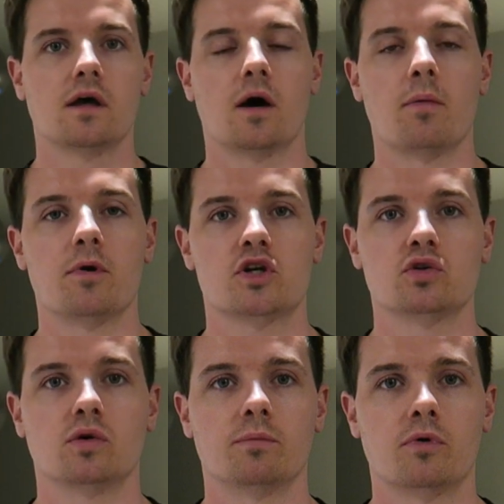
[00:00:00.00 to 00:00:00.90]
a bit
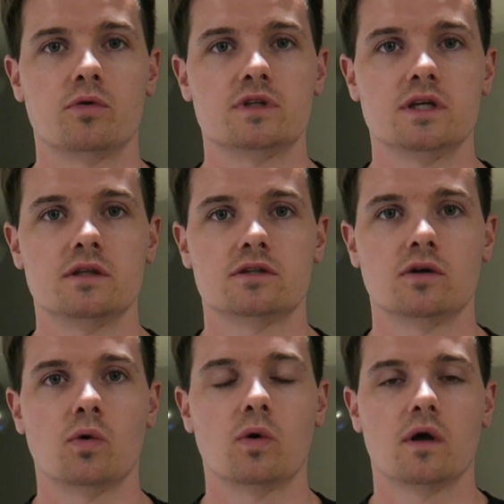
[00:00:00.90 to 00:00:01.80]
short on protein,
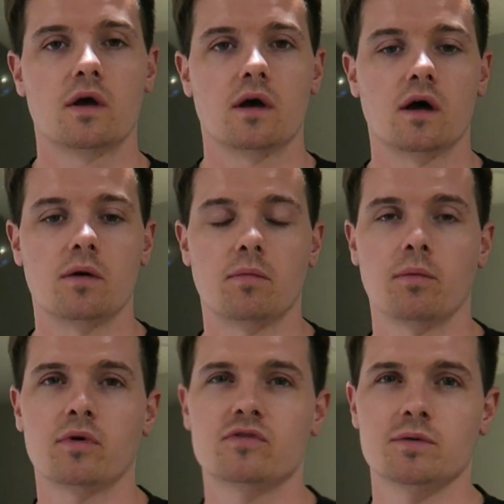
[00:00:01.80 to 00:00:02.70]
so I'm
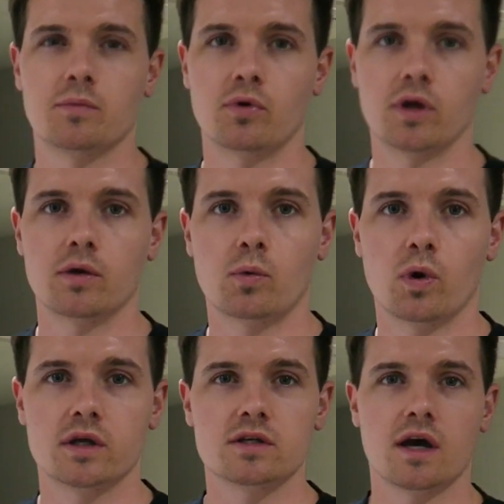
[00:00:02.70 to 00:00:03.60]
looking for something pretty
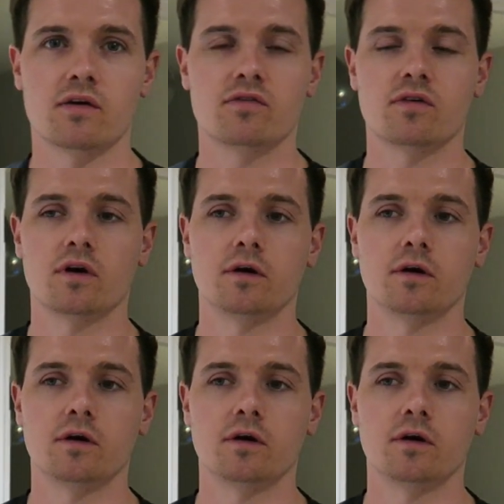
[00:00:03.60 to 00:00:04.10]
quick to have.